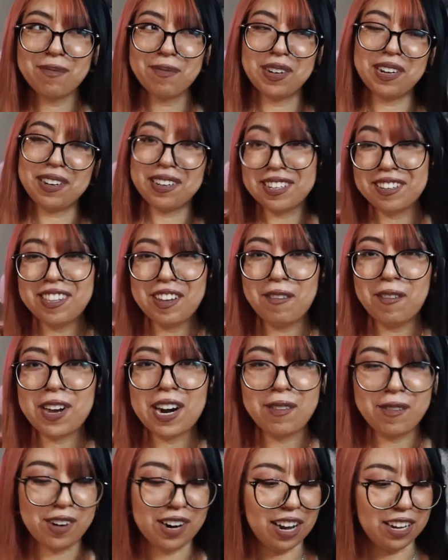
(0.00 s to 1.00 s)
but you know,
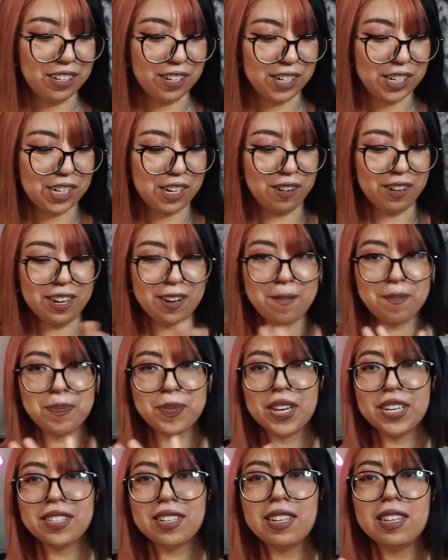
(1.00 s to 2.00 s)
whatever, I'll just show it.
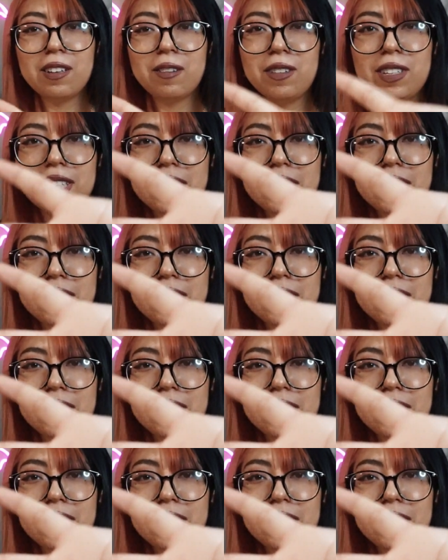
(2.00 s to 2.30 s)
It's a little